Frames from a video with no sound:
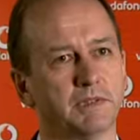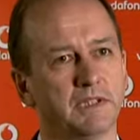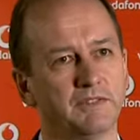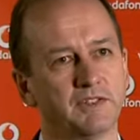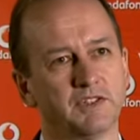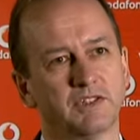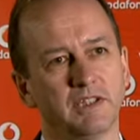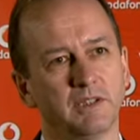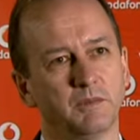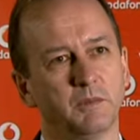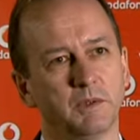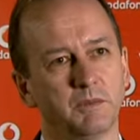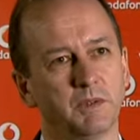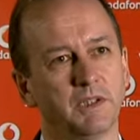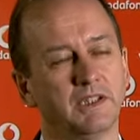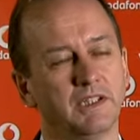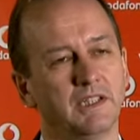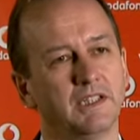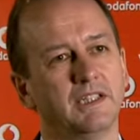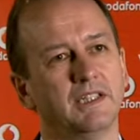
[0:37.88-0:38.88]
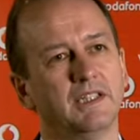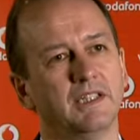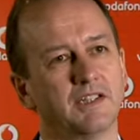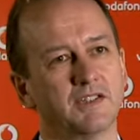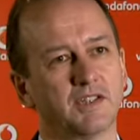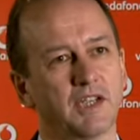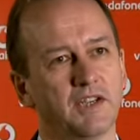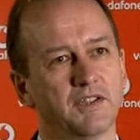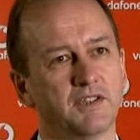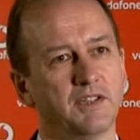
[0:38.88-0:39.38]
Previously, we were
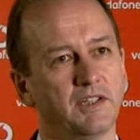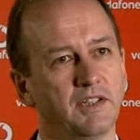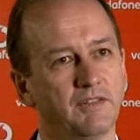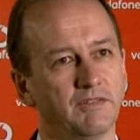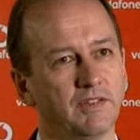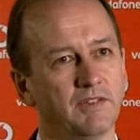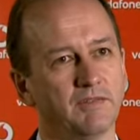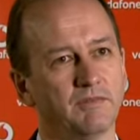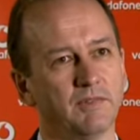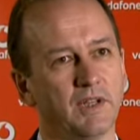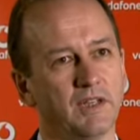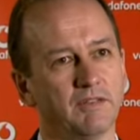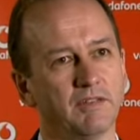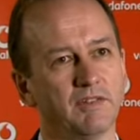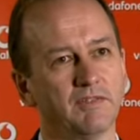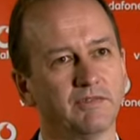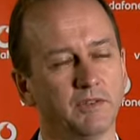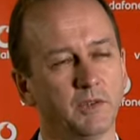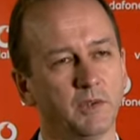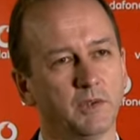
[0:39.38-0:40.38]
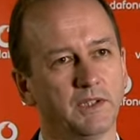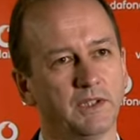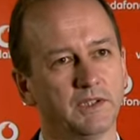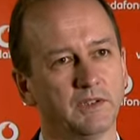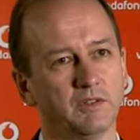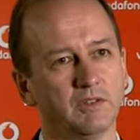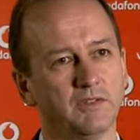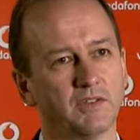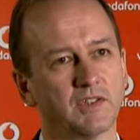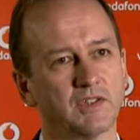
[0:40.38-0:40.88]
tested every every fortnight,
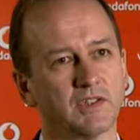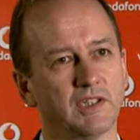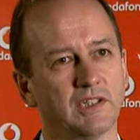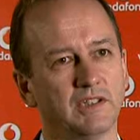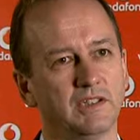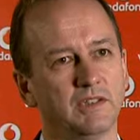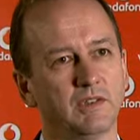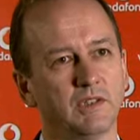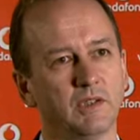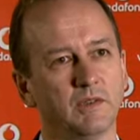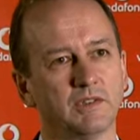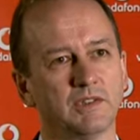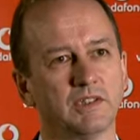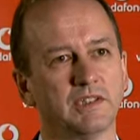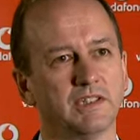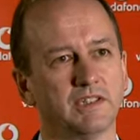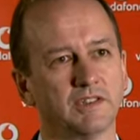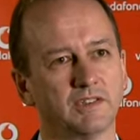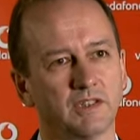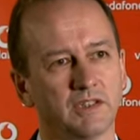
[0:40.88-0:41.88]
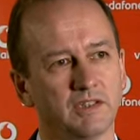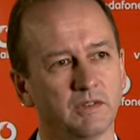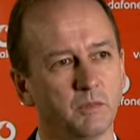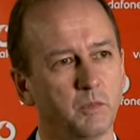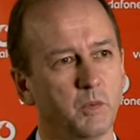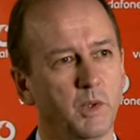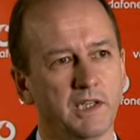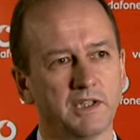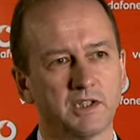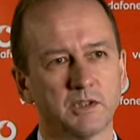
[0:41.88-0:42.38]
and all of a sudden you go into this kind
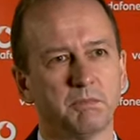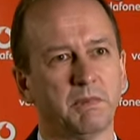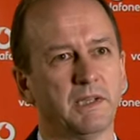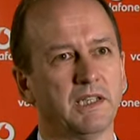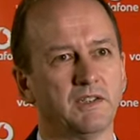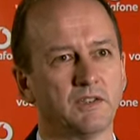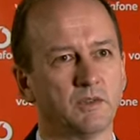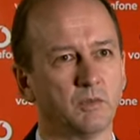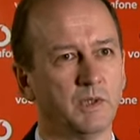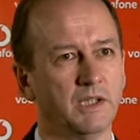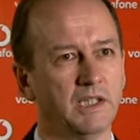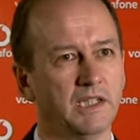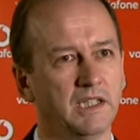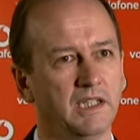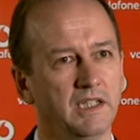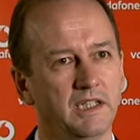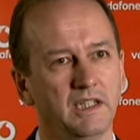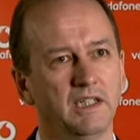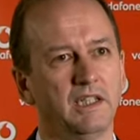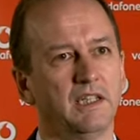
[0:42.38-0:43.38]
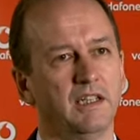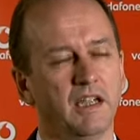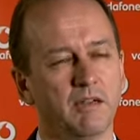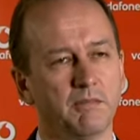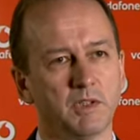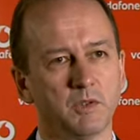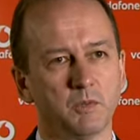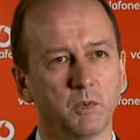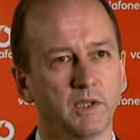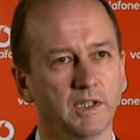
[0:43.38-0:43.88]
of white space where
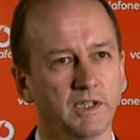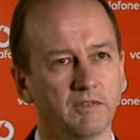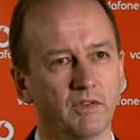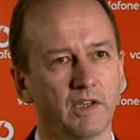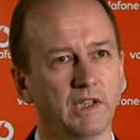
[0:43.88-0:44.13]
everybody's working